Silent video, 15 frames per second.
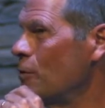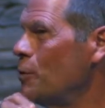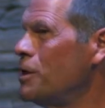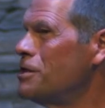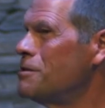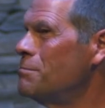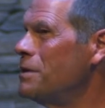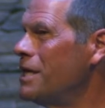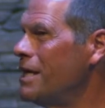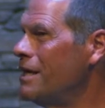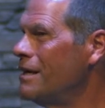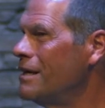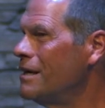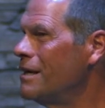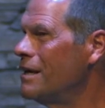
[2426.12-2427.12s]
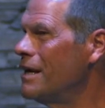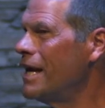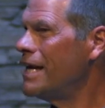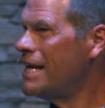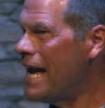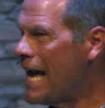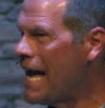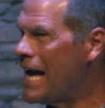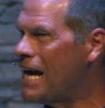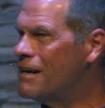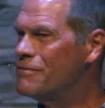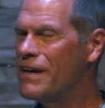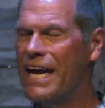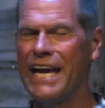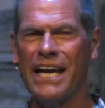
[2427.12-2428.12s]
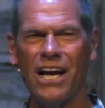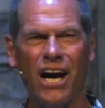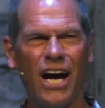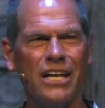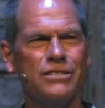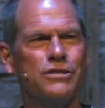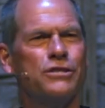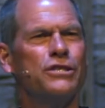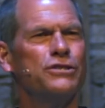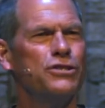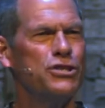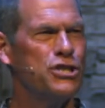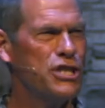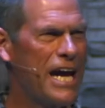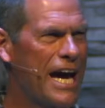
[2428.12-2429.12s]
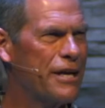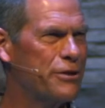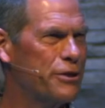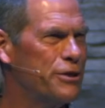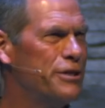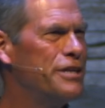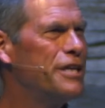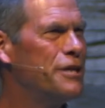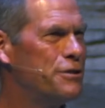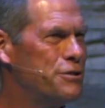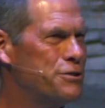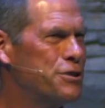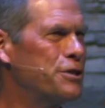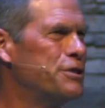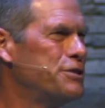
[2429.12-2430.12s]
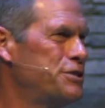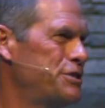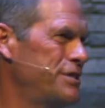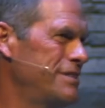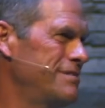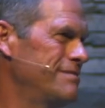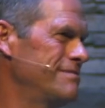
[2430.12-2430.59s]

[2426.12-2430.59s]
We should be and have a constant chatter in the church.